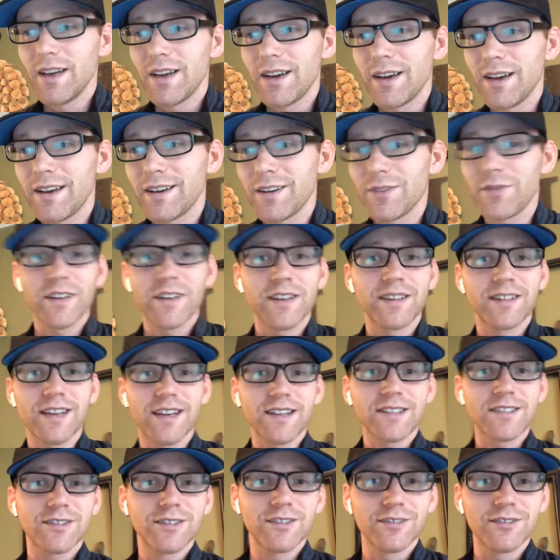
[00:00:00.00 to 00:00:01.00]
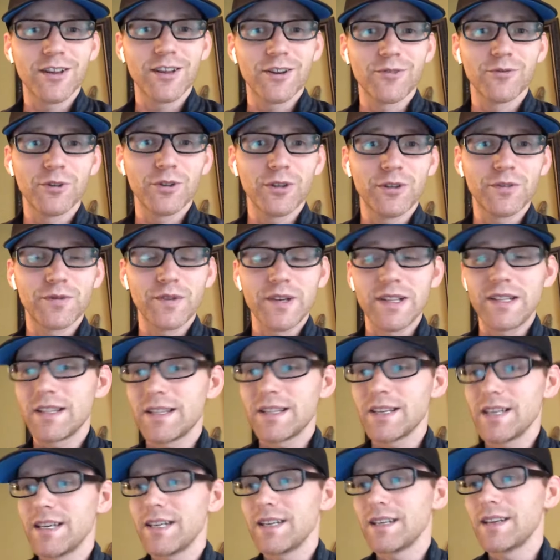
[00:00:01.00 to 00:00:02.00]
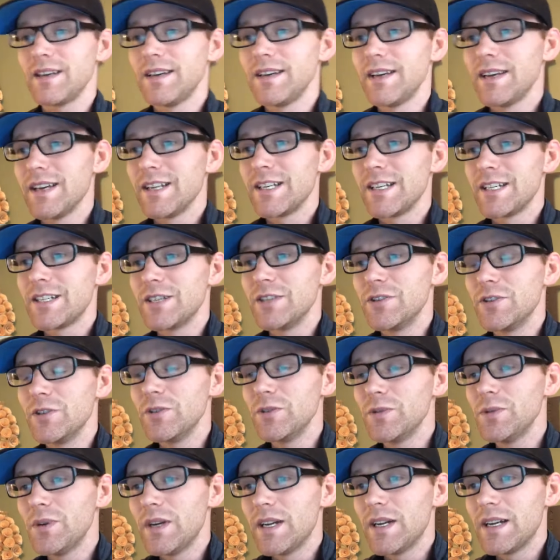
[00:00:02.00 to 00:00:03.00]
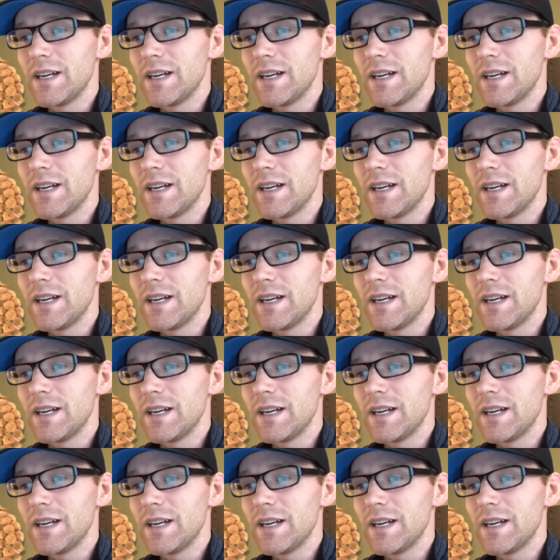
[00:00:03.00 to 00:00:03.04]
I feel like that's a really fun thing to do.